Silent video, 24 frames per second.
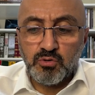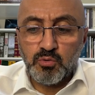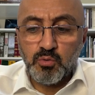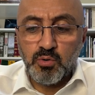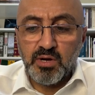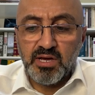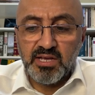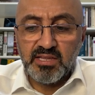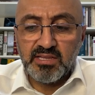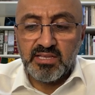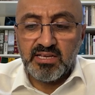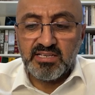
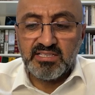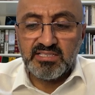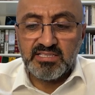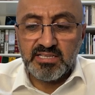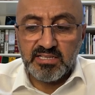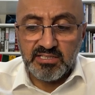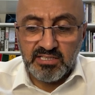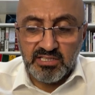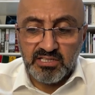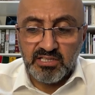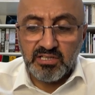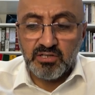Kuwait, I
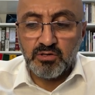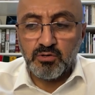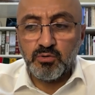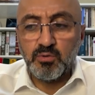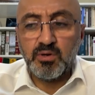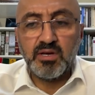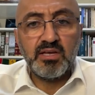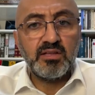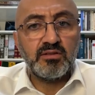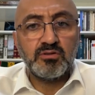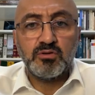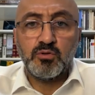studied in
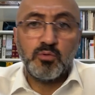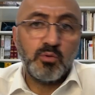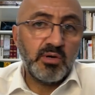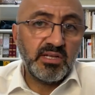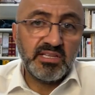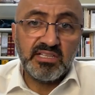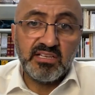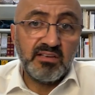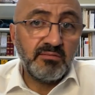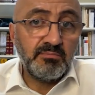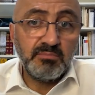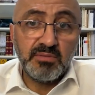Kuwait.
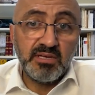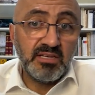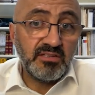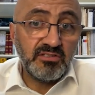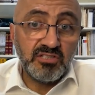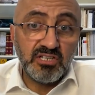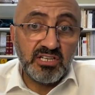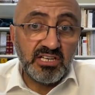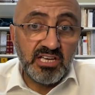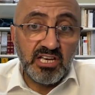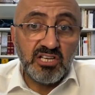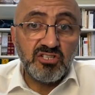Kuwait gave me
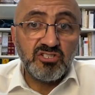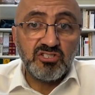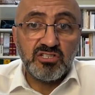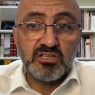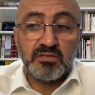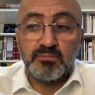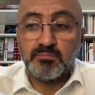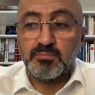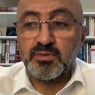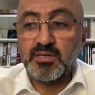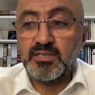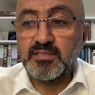
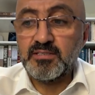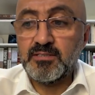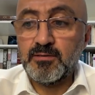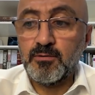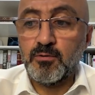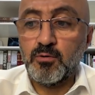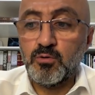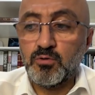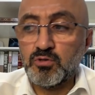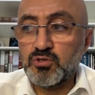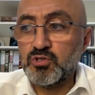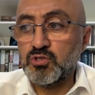education, but
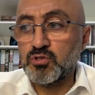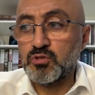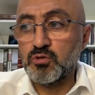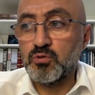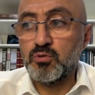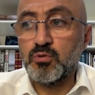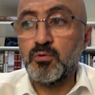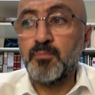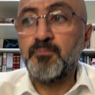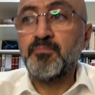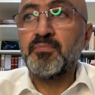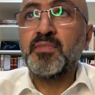
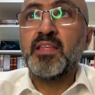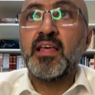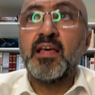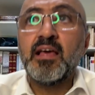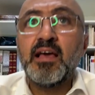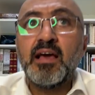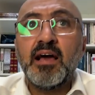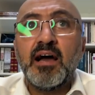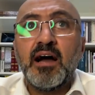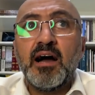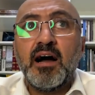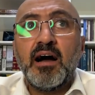also
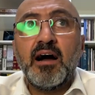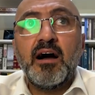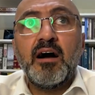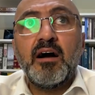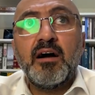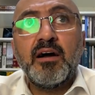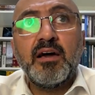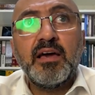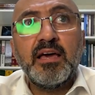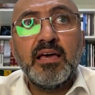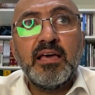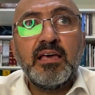
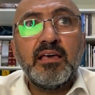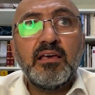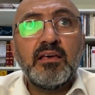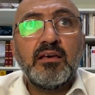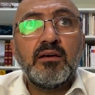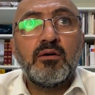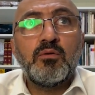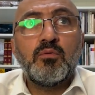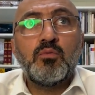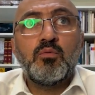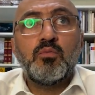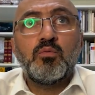I
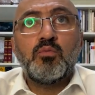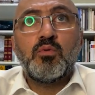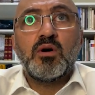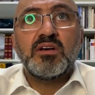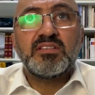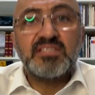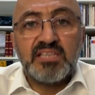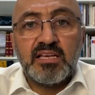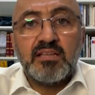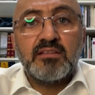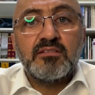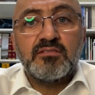
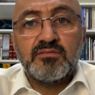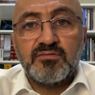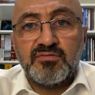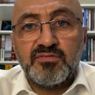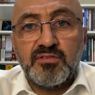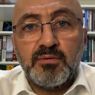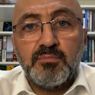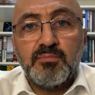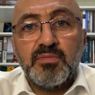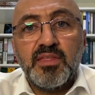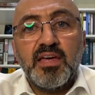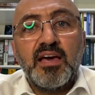wasn't
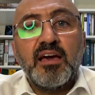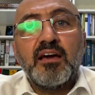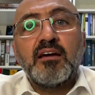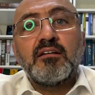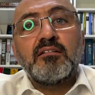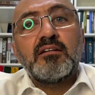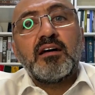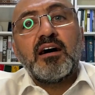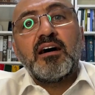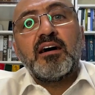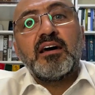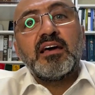from
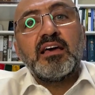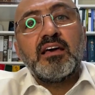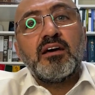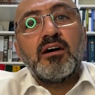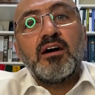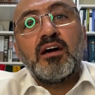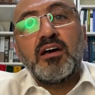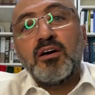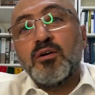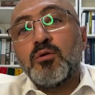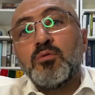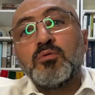there.
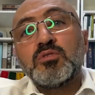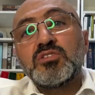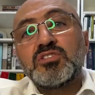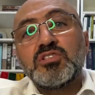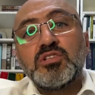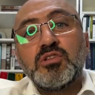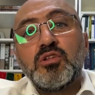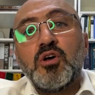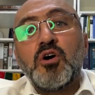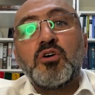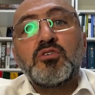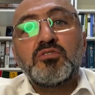I
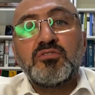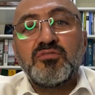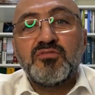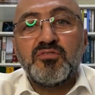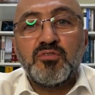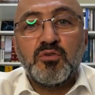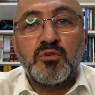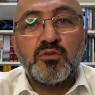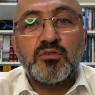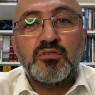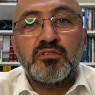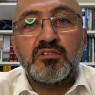always looked
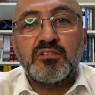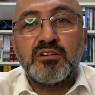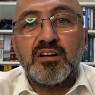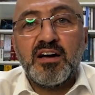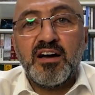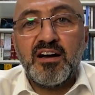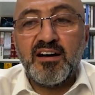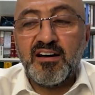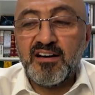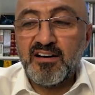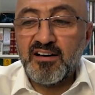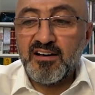for
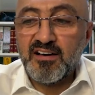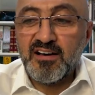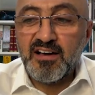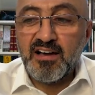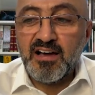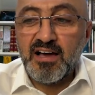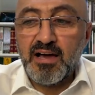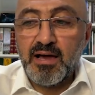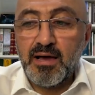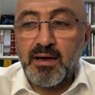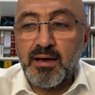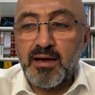
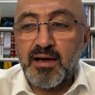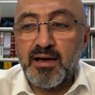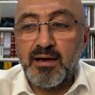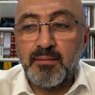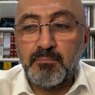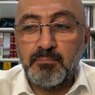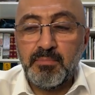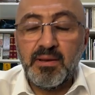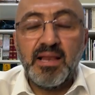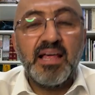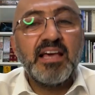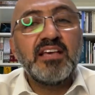
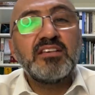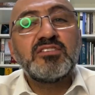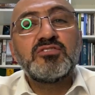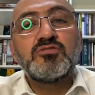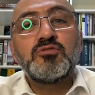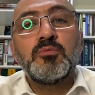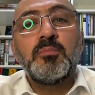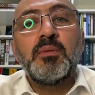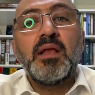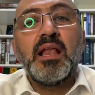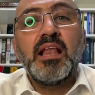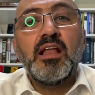a place
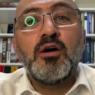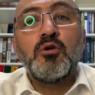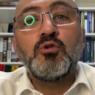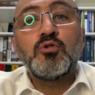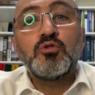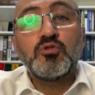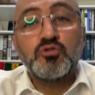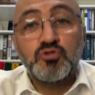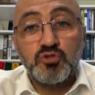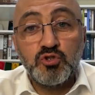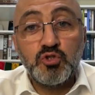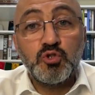to
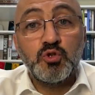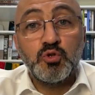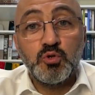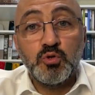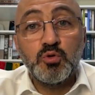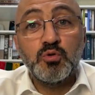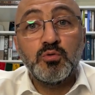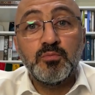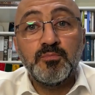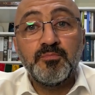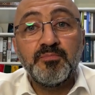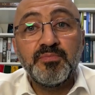belong
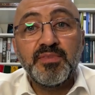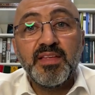to.